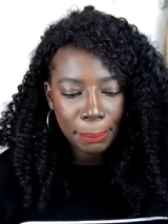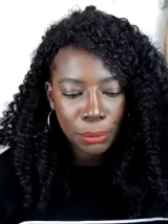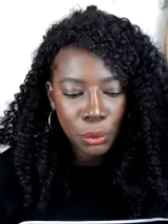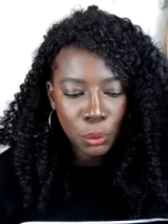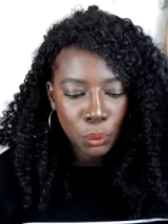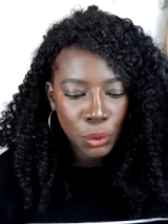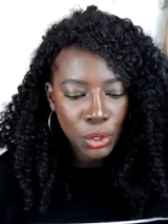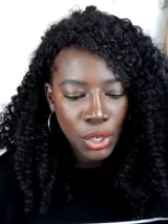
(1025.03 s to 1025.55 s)

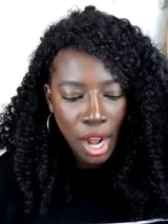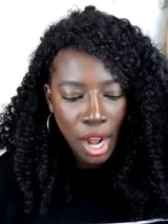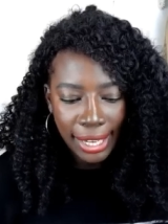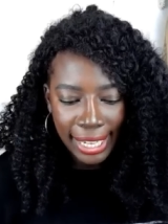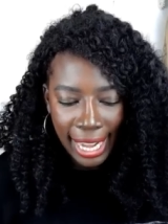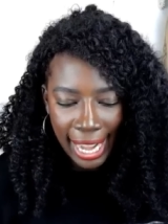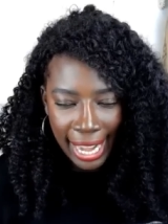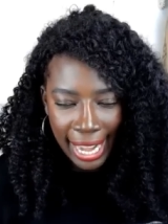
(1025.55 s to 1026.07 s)
were
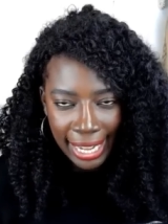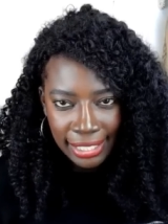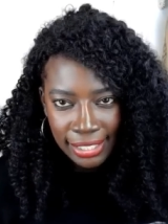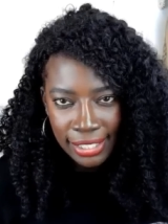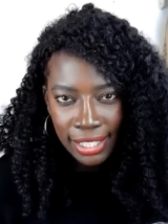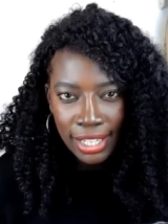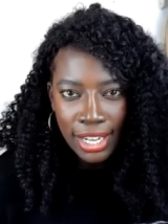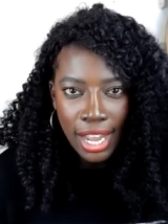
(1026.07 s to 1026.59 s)
not
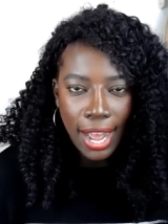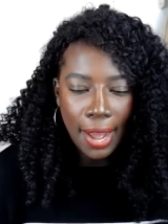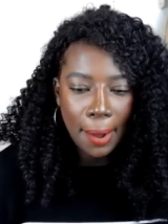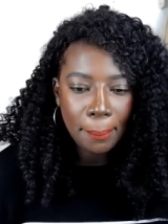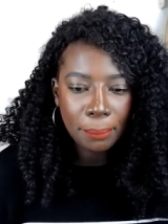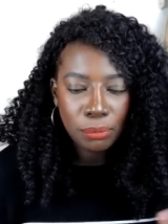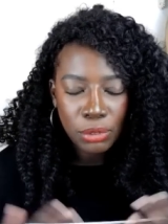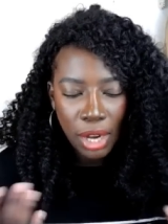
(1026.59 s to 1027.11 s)
cast,
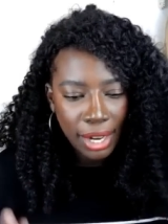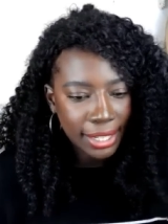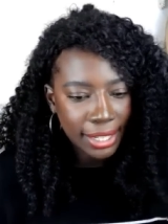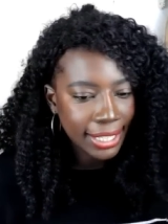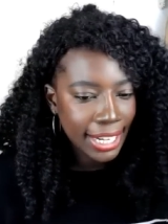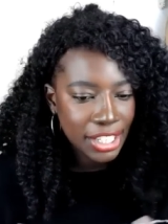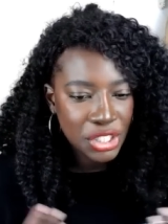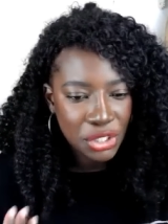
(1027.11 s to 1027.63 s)
um, not
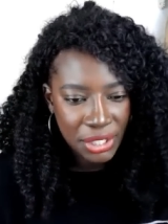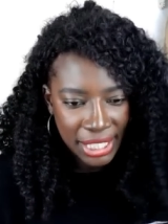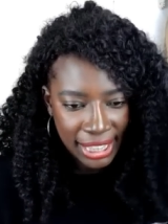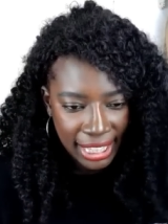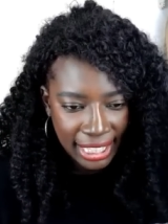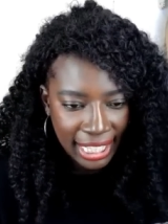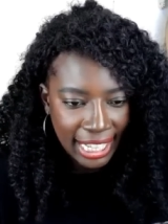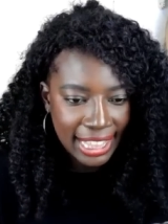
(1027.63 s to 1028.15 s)
engaged, or
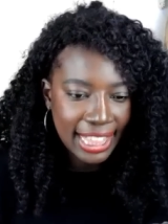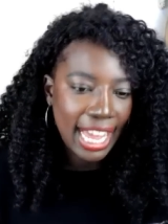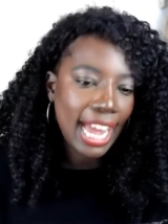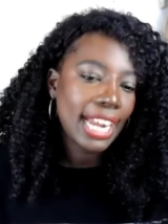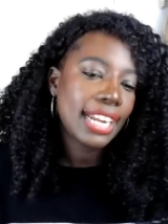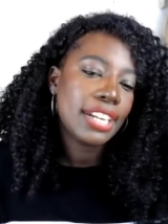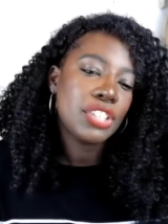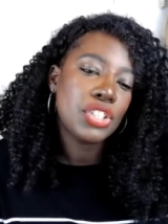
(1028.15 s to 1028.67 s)
anything like
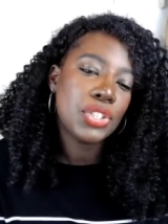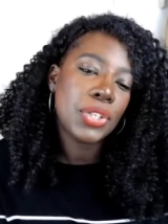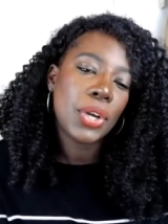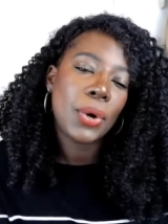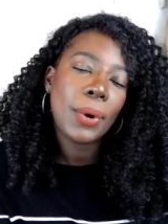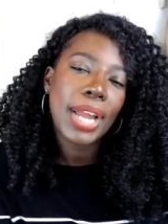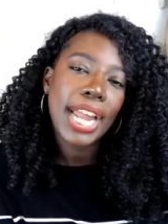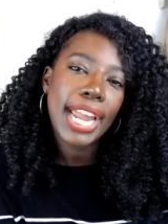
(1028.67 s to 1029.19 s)
that. And
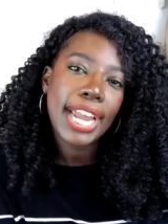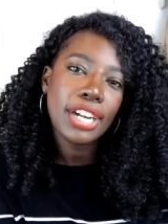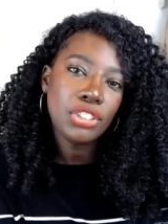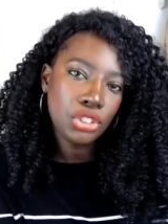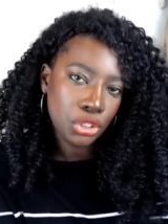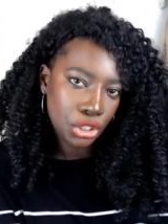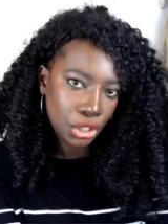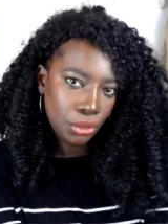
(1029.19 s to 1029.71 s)
so
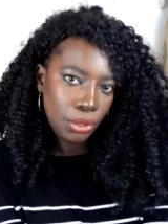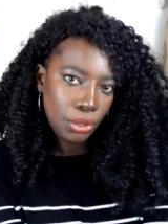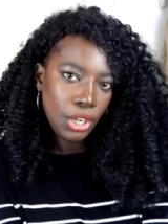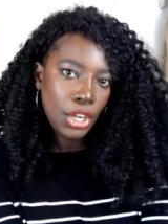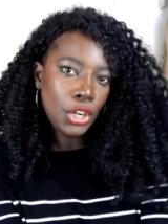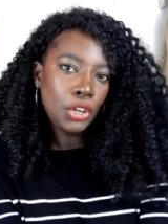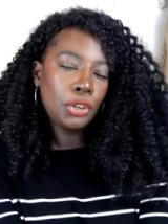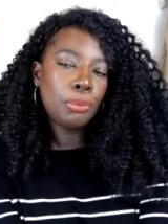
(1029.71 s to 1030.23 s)
Andrew,
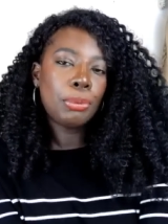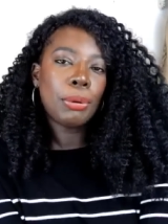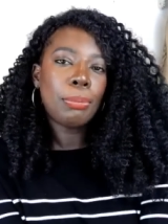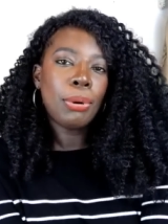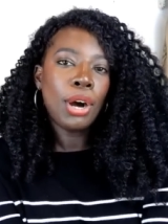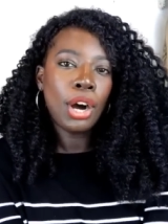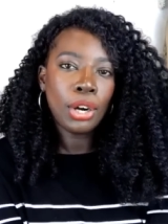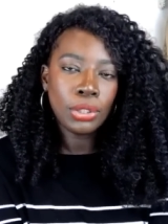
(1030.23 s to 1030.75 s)
who
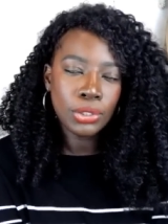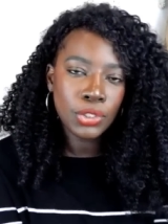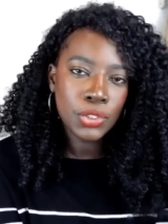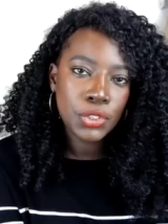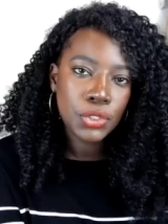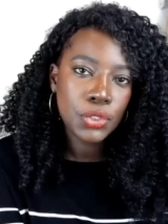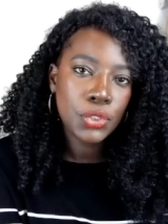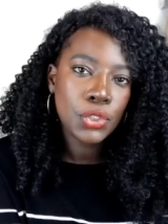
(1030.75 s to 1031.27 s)

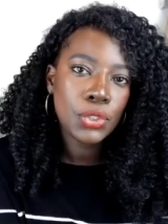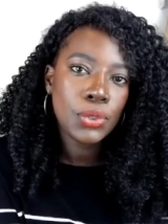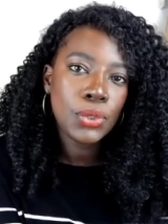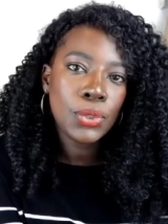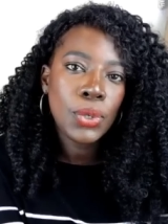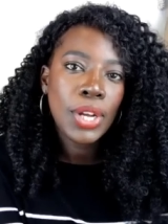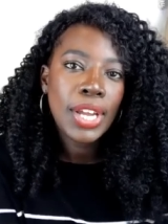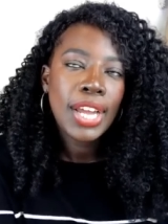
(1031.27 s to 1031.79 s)
proposed
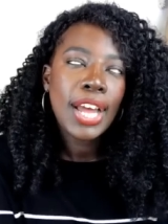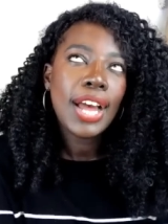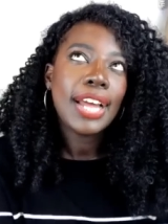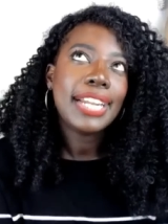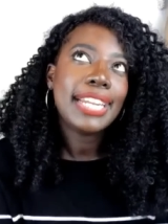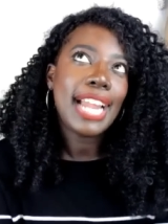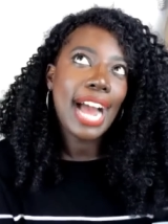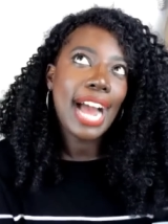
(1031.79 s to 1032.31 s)
to
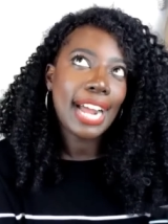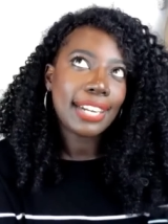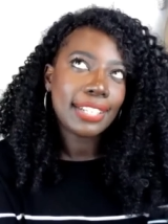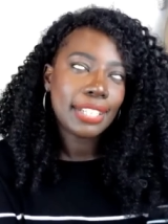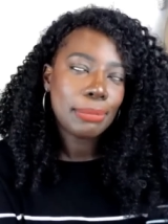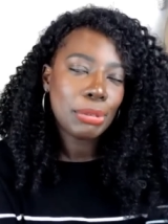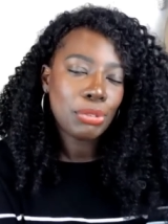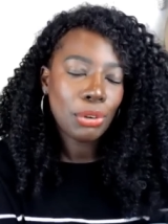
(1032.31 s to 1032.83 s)

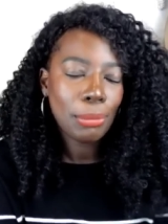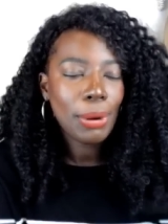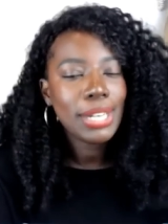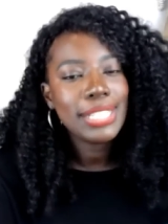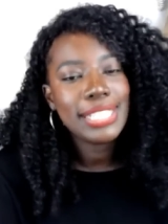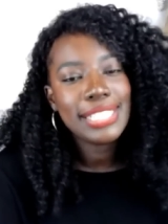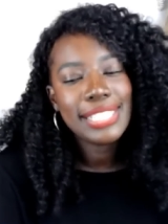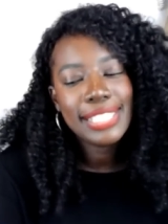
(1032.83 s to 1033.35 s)
Natalie before
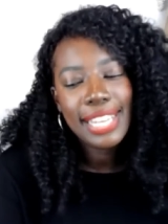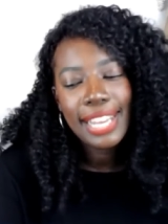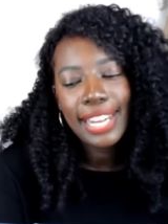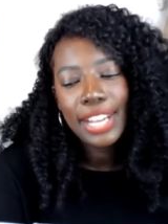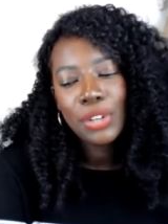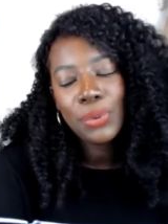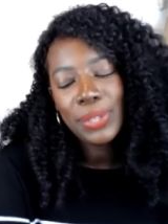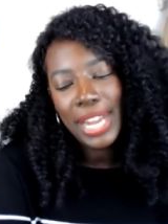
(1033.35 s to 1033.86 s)
Bartise did,
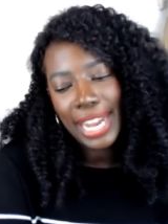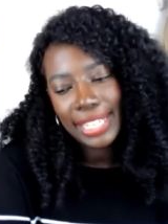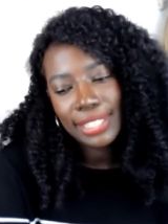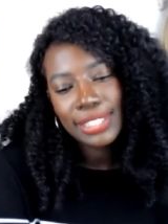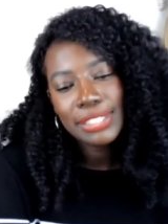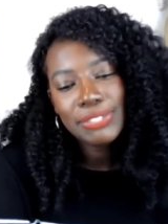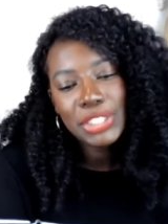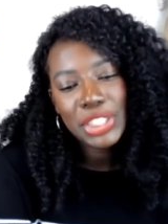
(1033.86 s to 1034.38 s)
and who
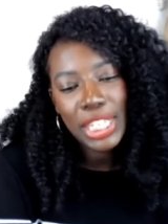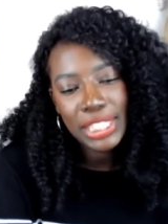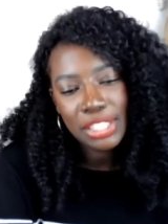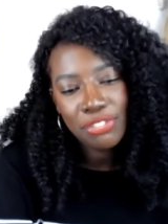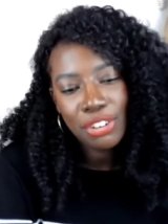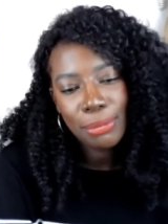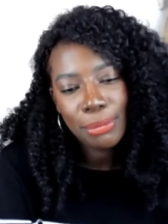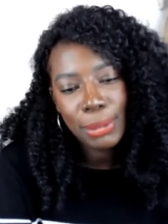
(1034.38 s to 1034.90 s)
Natalie
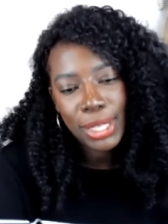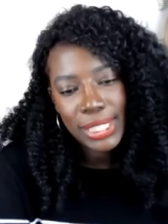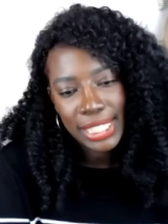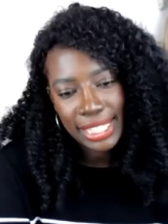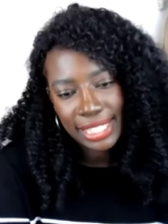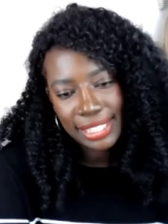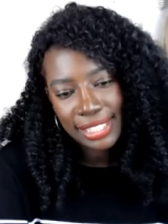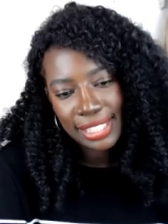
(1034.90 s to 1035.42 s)
rejected for
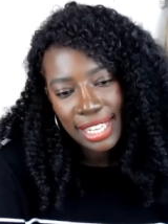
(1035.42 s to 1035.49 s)
Bartise,